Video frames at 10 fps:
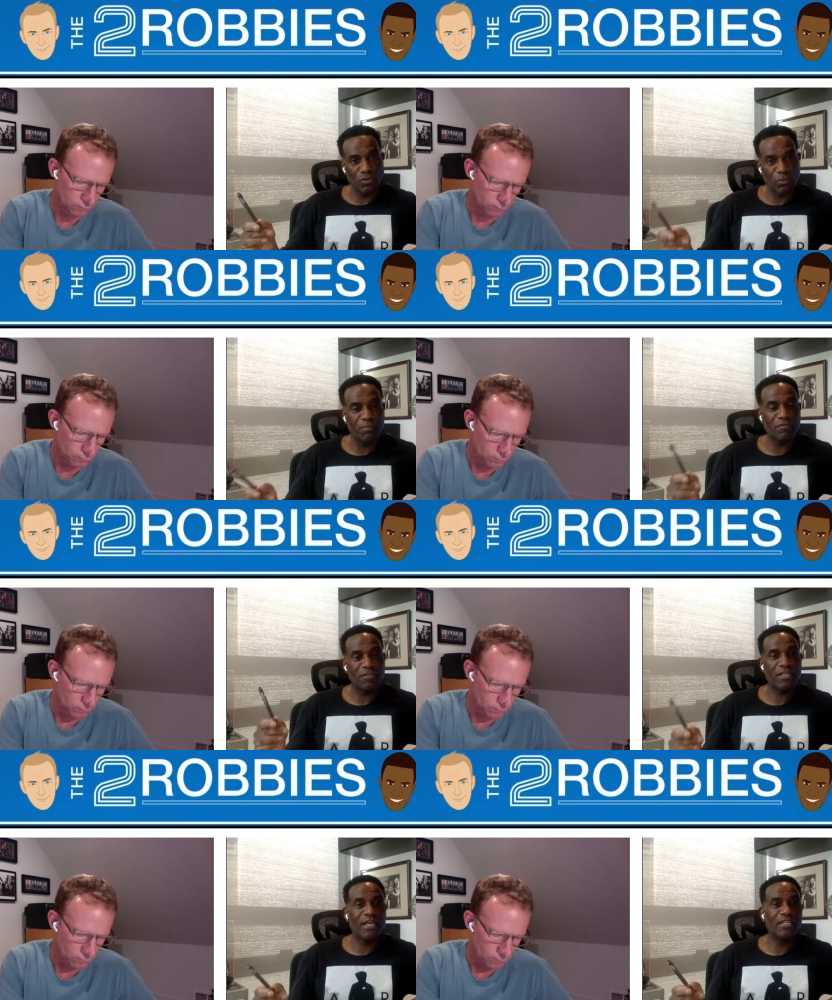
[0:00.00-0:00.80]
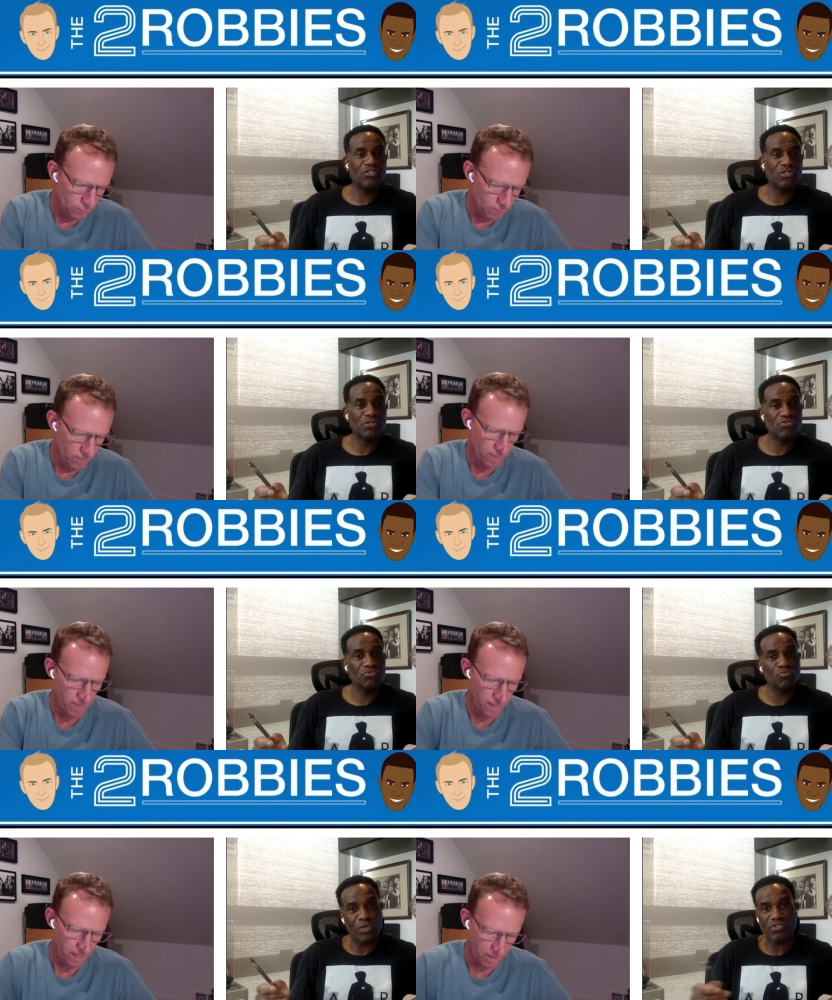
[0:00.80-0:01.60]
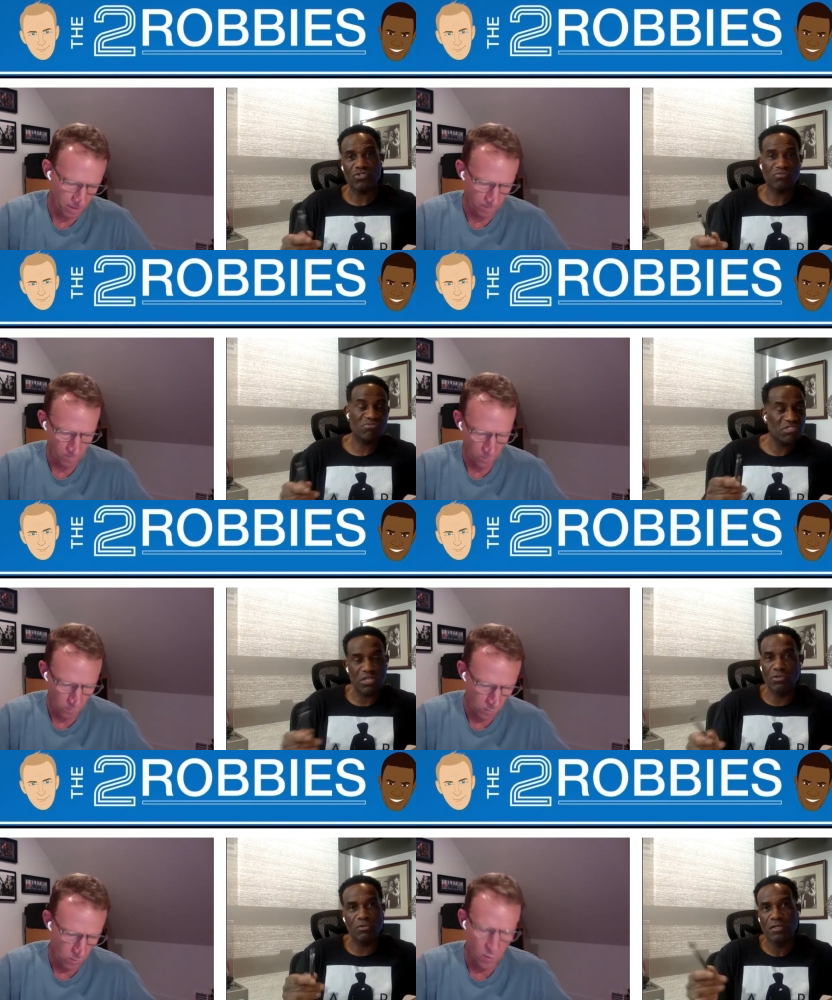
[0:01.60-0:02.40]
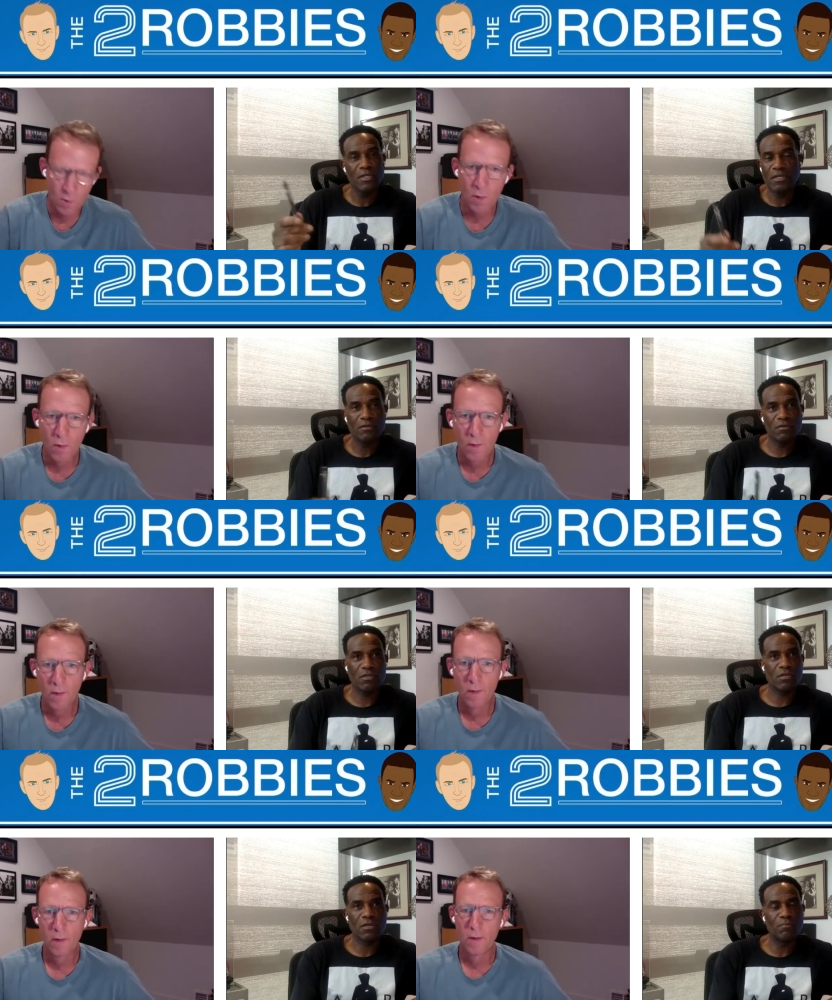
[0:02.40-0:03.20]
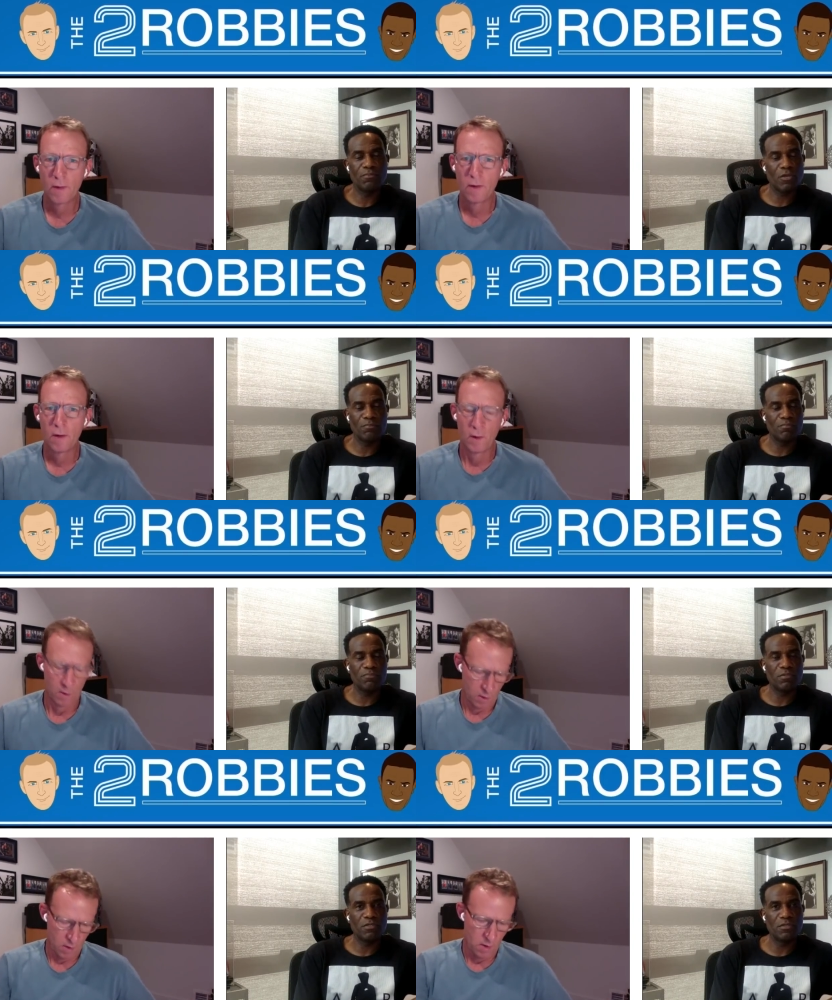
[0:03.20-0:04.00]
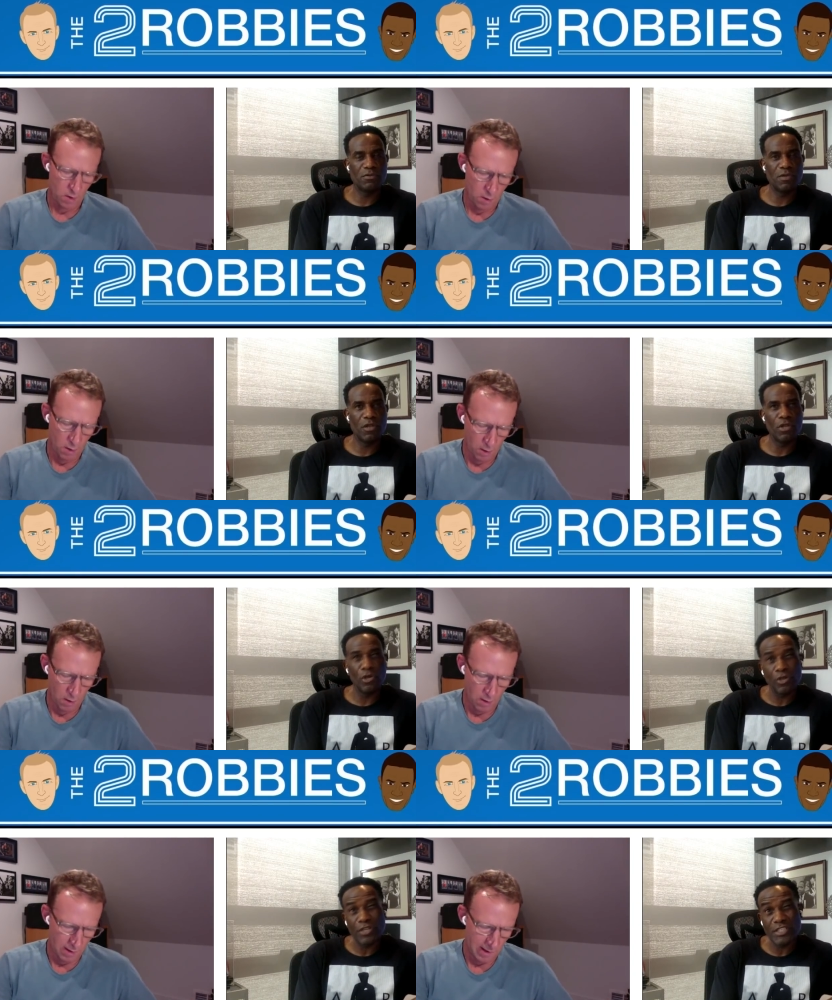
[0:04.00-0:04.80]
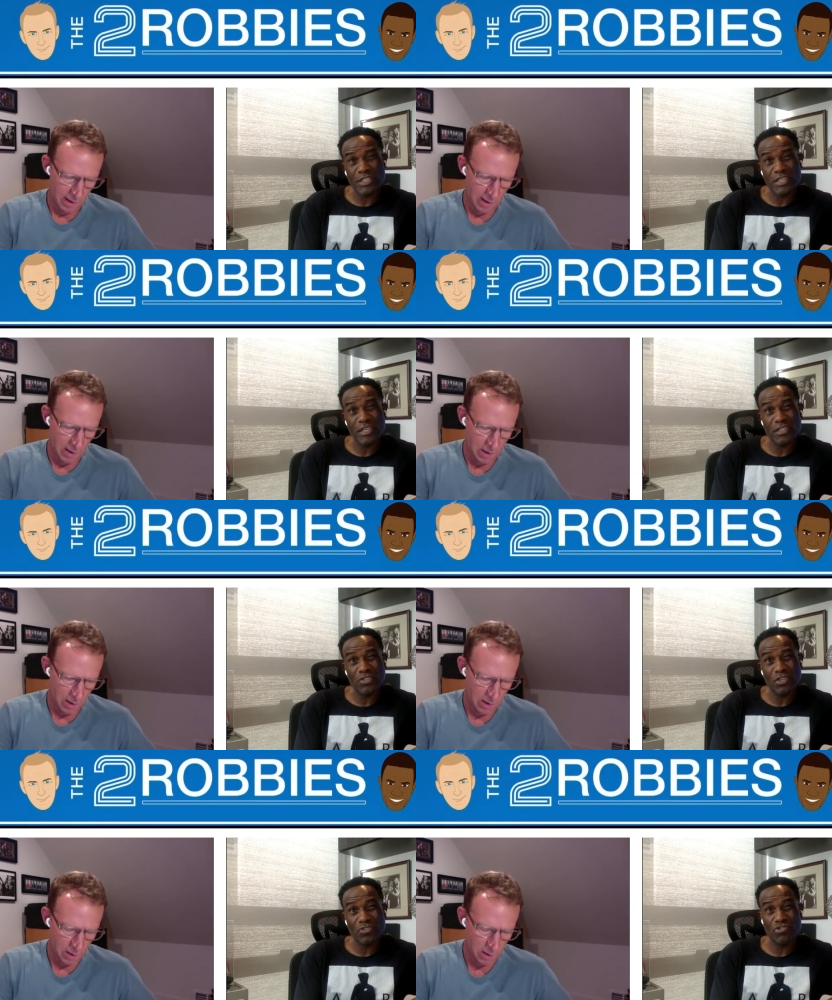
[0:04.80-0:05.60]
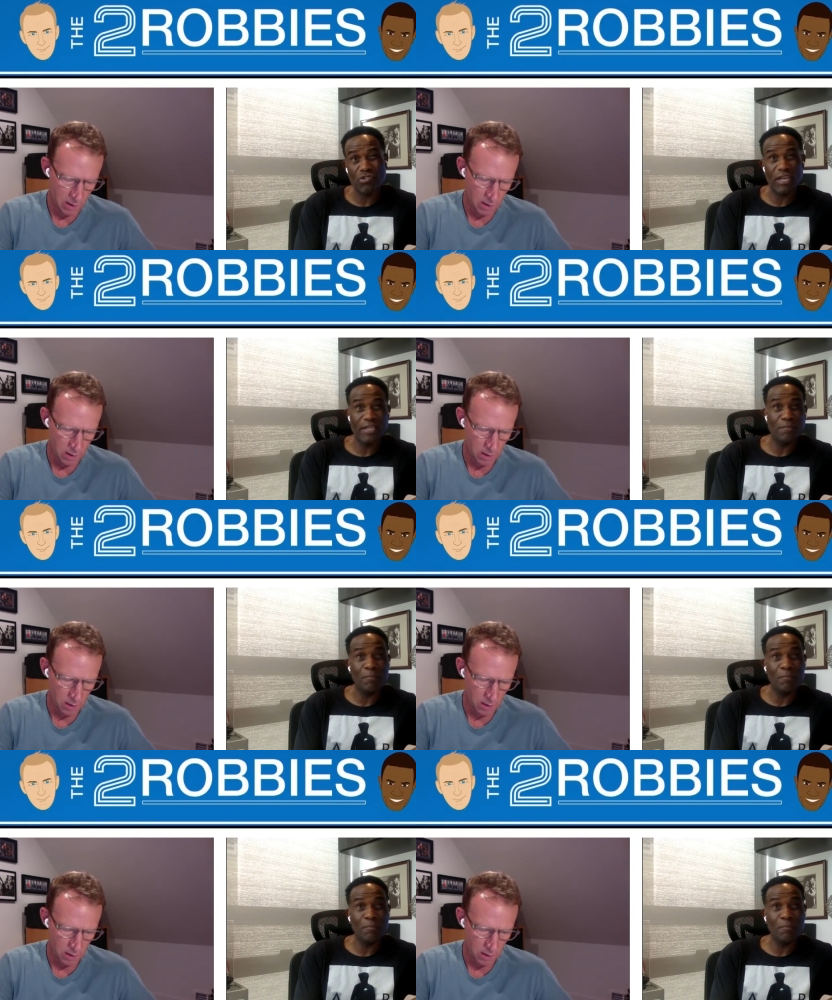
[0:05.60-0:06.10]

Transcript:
Speaker 1: a number of occasions, which still can can can learn his his, his trade.